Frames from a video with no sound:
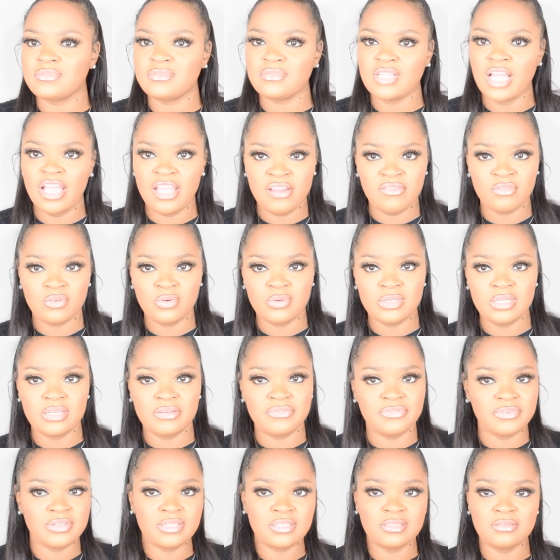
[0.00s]
he ruined it
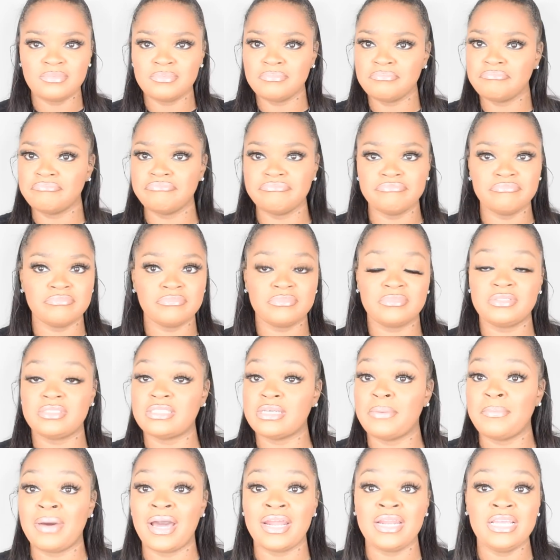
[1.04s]
for
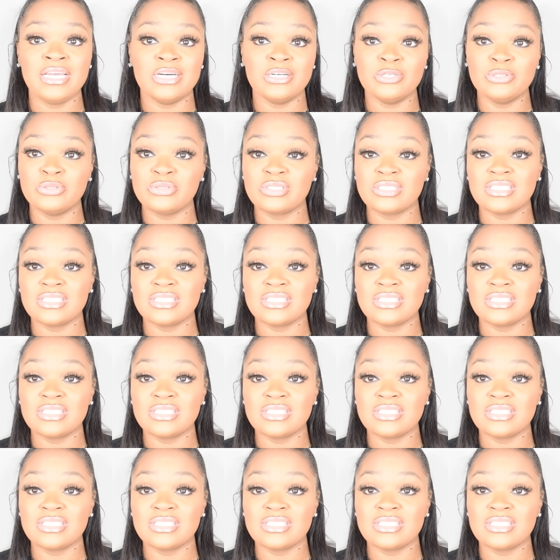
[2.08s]
somebody else.